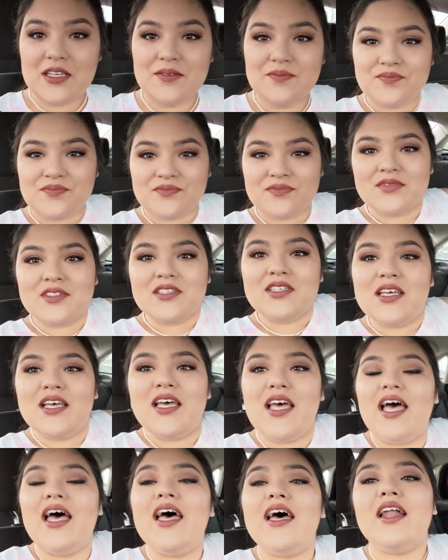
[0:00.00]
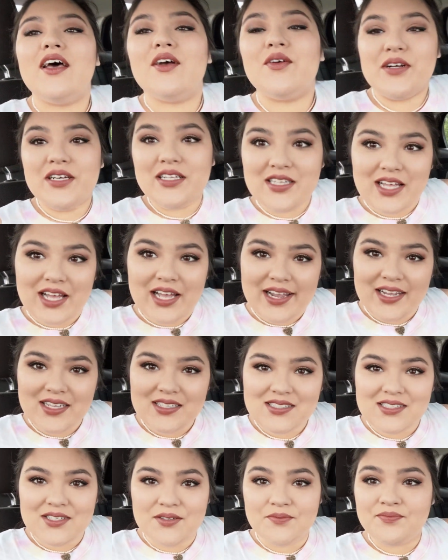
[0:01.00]
it and I
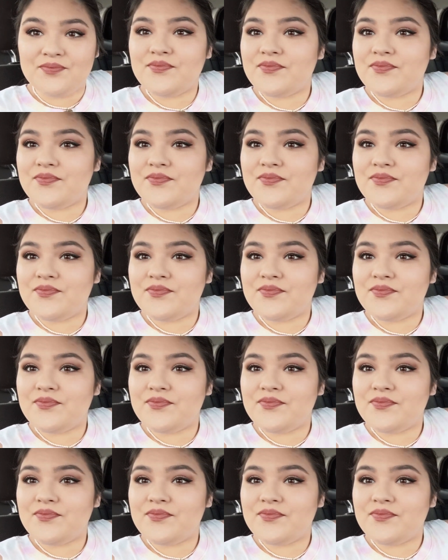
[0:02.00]
realized